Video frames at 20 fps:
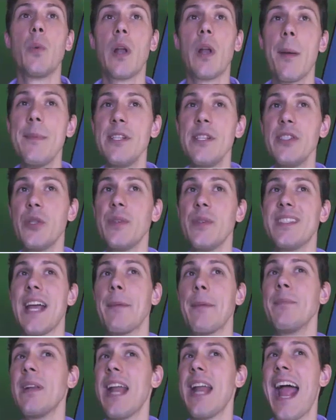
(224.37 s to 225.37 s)
So what I'm going to do is
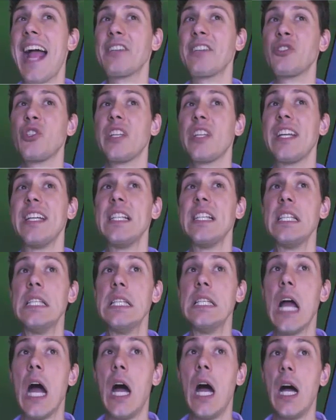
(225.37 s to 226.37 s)
I'm going to actually
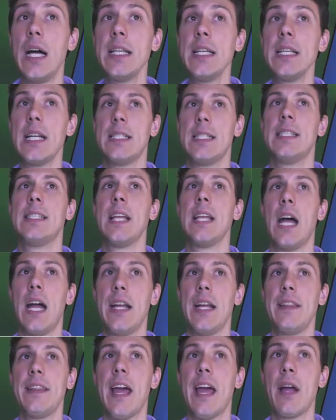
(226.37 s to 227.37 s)

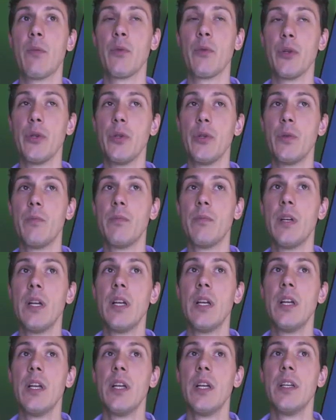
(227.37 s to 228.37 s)
unassign that room.
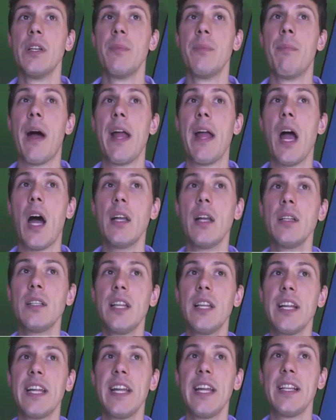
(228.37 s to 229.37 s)
By
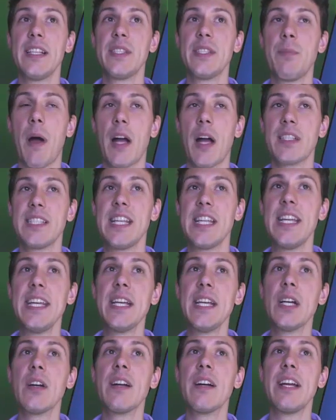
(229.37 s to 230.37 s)
unclicking this box
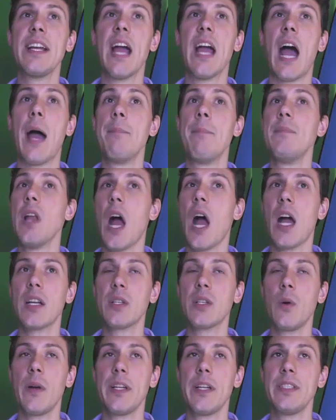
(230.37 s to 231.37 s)
here, I'm
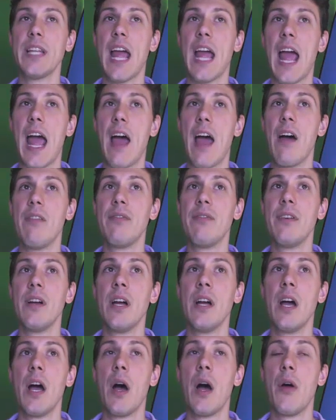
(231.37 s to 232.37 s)
not going to have
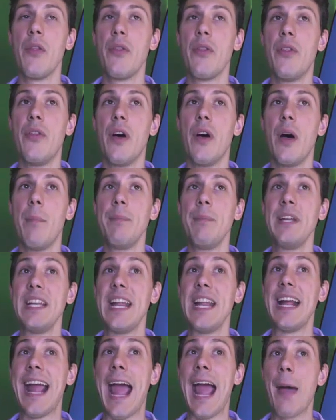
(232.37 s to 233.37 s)
the
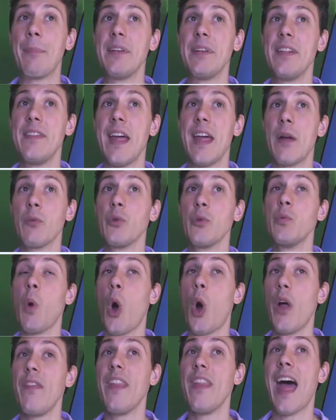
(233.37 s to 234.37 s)
meeting happen in that
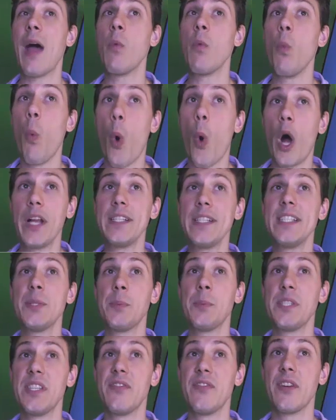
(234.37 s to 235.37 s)
room on that one
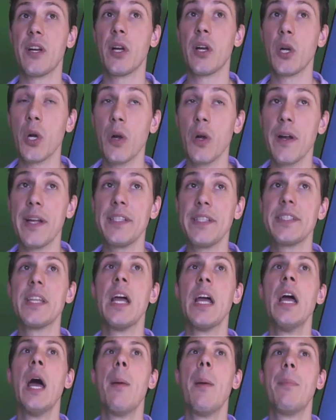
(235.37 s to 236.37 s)
specific
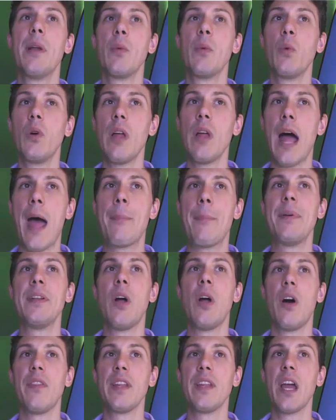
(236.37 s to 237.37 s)
occurrence, but it will
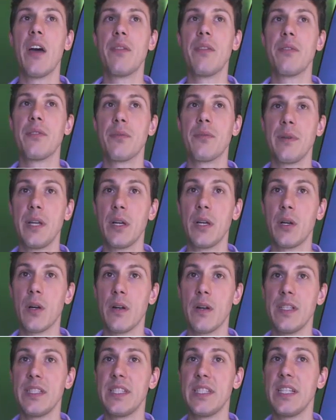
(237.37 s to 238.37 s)
happen on the other 3
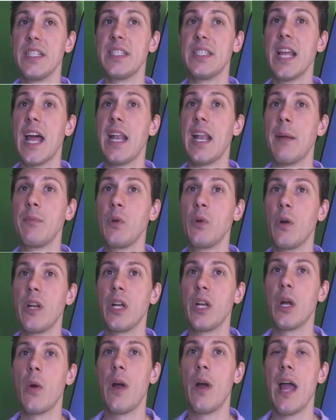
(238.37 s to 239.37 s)
occurrences. And I'm
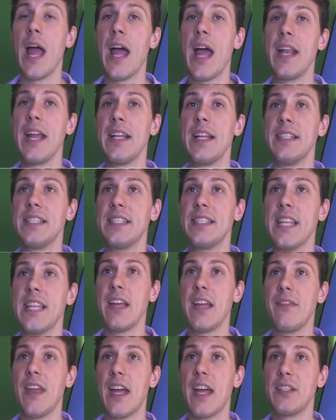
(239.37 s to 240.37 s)
going to go ahead
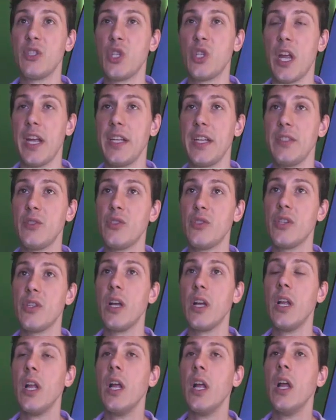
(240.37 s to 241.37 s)
save that change.
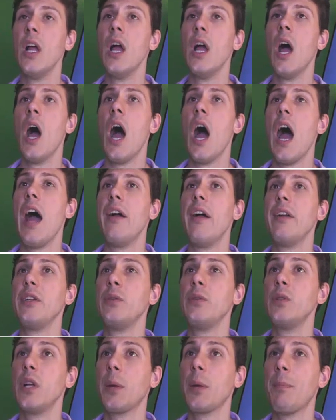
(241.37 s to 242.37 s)

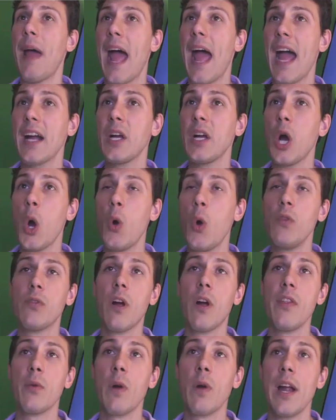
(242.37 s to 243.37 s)
You look back
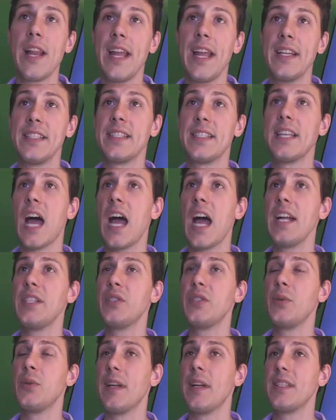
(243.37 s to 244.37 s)
over on the right-hand
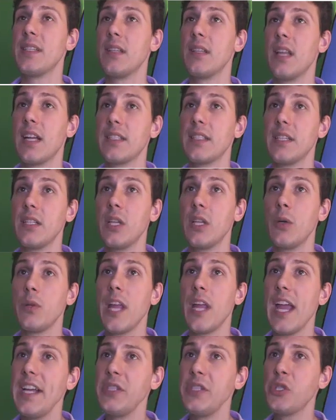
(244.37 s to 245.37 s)
side to my selected
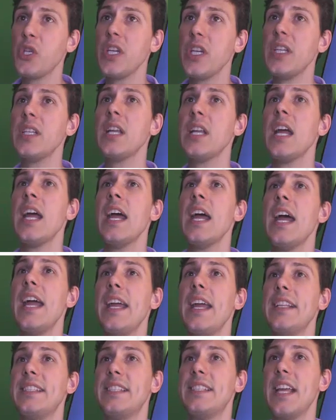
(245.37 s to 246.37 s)
location.
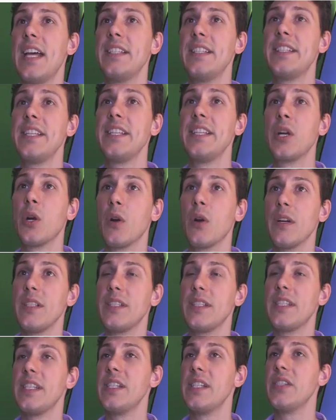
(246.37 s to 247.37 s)
It says the
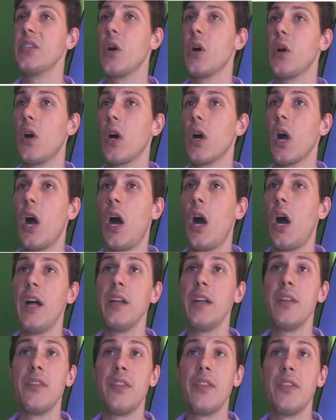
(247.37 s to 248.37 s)
occurrences are
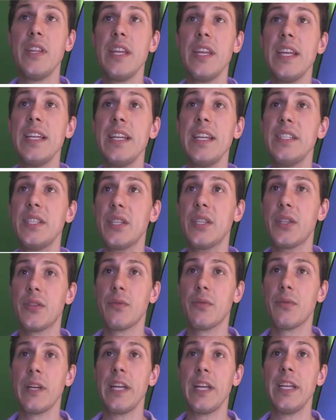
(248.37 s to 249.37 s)
on these
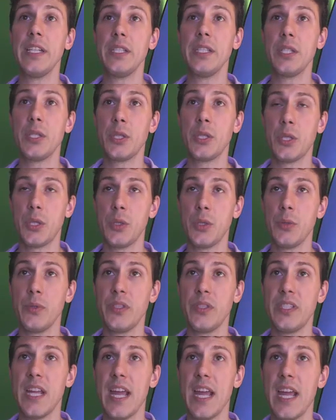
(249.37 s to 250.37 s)
3
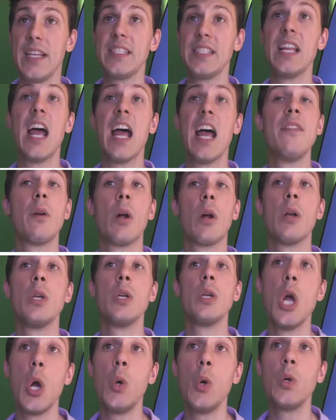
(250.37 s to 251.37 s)
Tuesdays and there
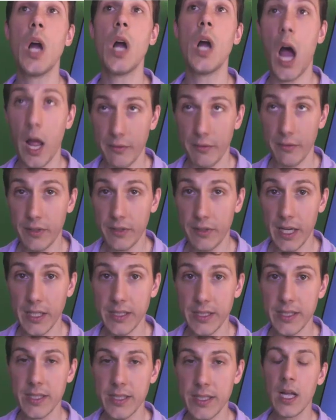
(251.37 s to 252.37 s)
are no
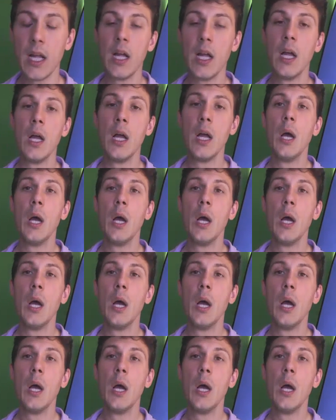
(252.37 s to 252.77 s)
conflicts.